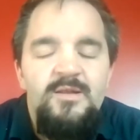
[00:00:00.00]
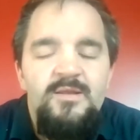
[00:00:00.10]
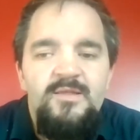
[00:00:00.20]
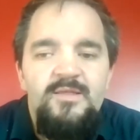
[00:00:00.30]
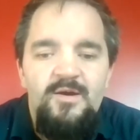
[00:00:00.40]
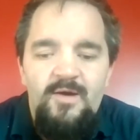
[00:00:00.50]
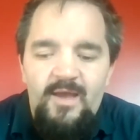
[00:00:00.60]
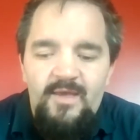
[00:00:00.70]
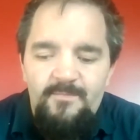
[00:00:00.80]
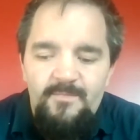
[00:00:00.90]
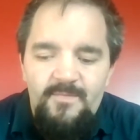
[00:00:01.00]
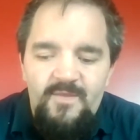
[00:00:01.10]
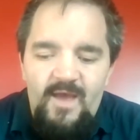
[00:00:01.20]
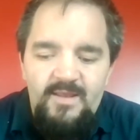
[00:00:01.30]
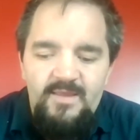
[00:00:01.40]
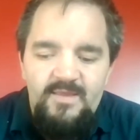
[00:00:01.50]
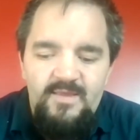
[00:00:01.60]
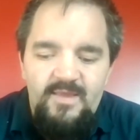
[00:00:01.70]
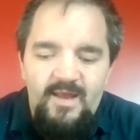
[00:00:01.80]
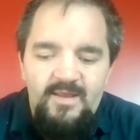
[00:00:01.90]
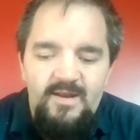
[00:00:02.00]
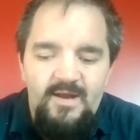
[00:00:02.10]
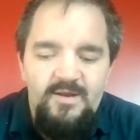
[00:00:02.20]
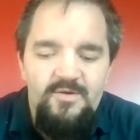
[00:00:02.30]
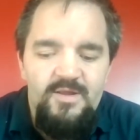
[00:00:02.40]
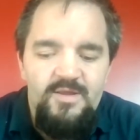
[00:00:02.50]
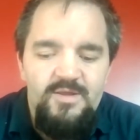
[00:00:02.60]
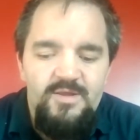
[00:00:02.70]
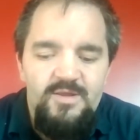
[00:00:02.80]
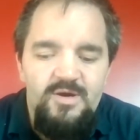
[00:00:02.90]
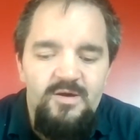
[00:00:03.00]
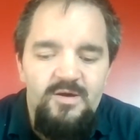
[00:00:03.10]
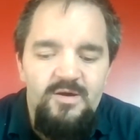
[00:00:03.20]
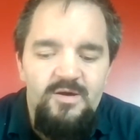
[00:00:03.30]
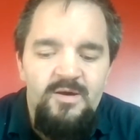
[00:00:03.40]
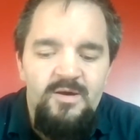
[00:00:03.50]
So that's an ongoing struggle.